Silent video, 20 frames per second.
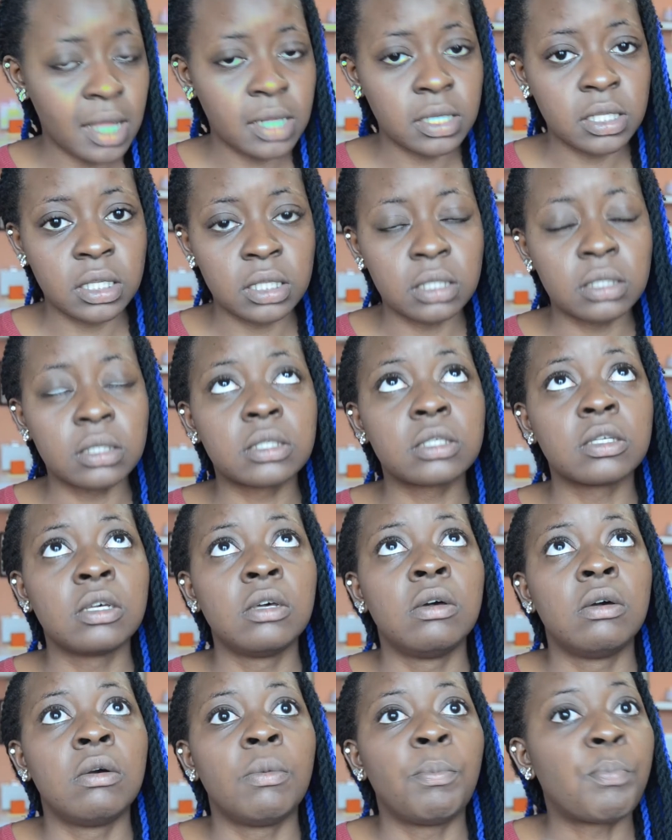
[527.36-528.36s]
and it is
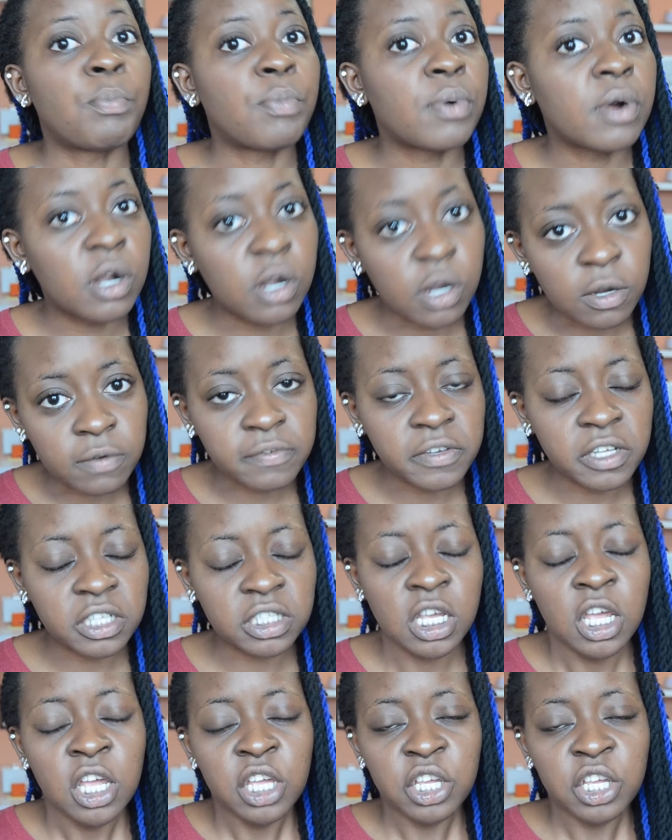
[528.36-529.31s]
perfect.